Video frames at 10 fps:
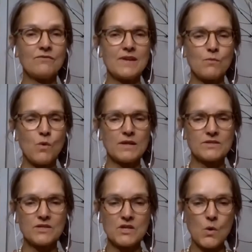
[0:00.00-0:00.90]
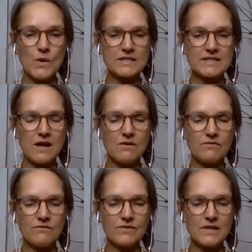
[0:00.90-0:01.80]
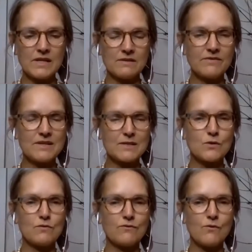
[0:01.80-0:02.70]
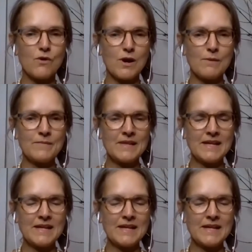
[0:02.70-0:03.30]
It wants to know itself in physical form.